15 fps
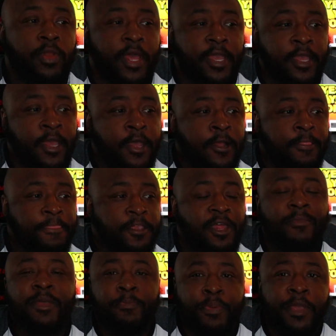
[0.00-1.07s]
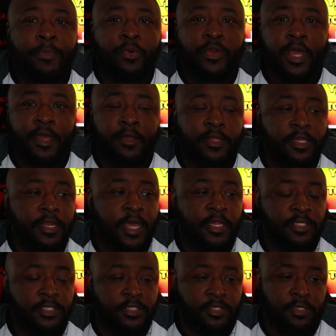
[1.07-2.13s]
like you know, how many people that
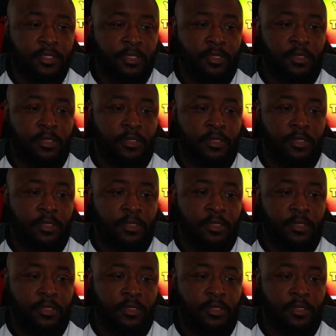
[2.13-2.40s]
that's